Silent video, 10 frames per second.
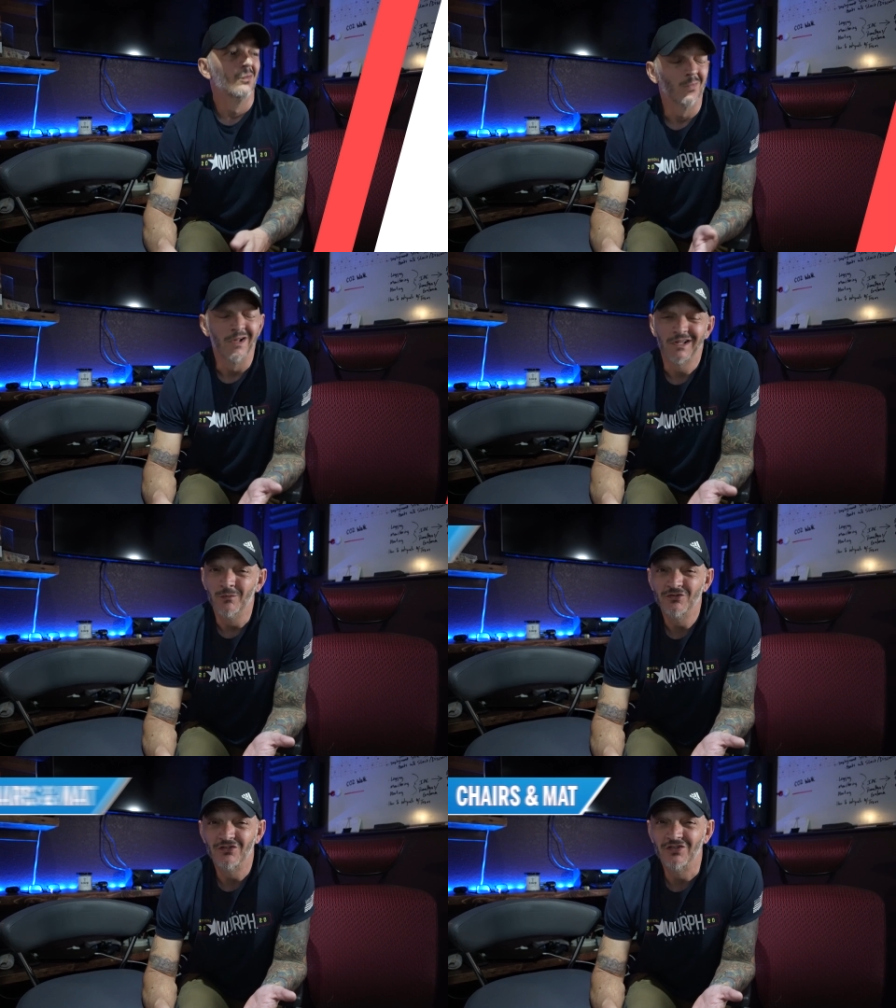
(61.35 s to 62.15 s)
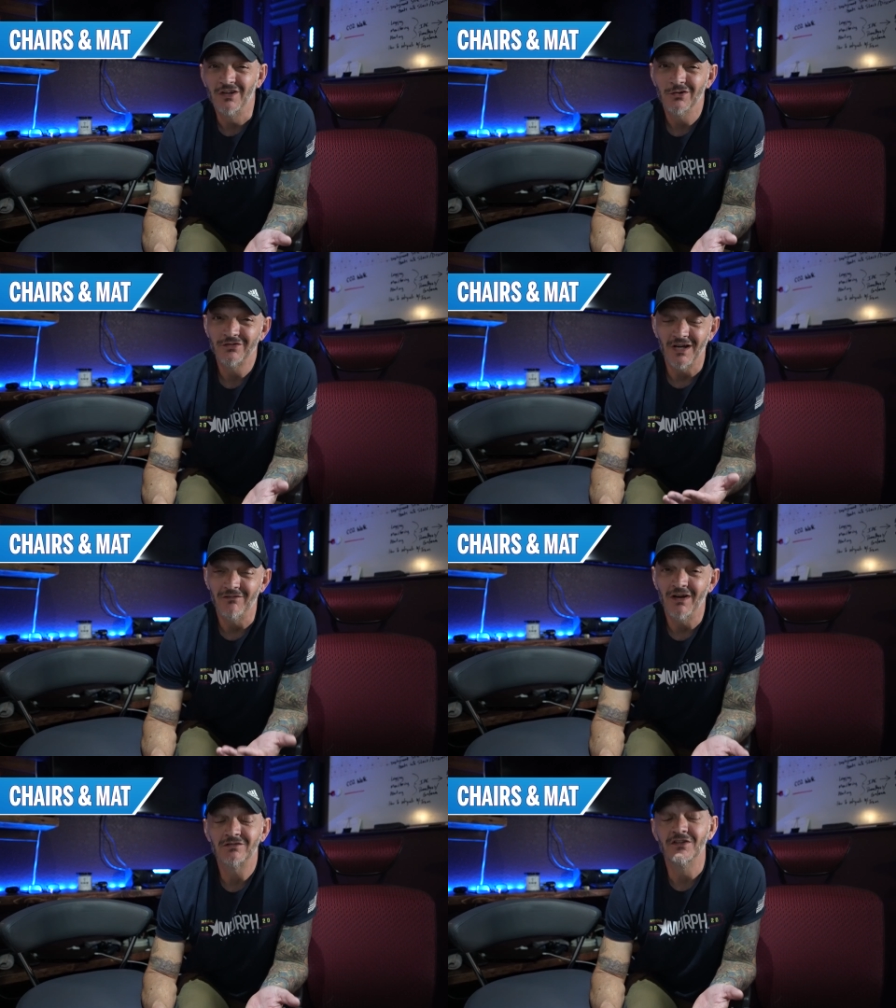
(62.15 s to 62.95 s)
When it comes to chairs,
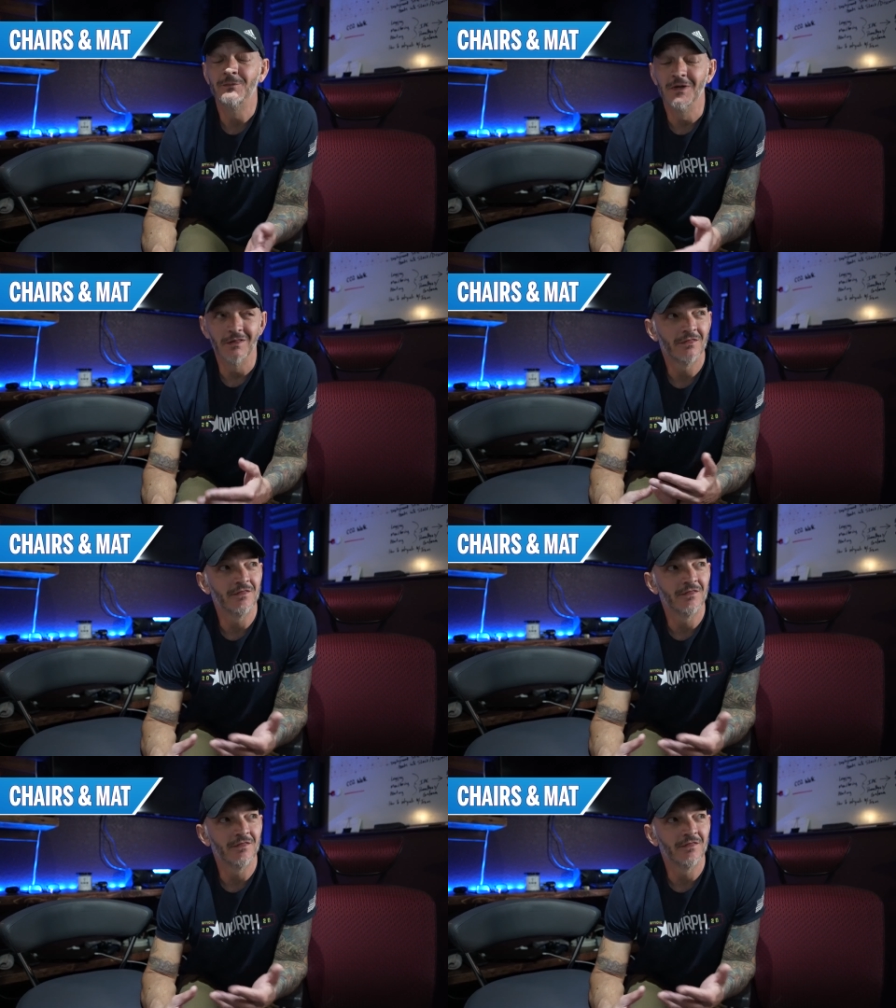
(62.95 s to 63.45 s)
I've actually spent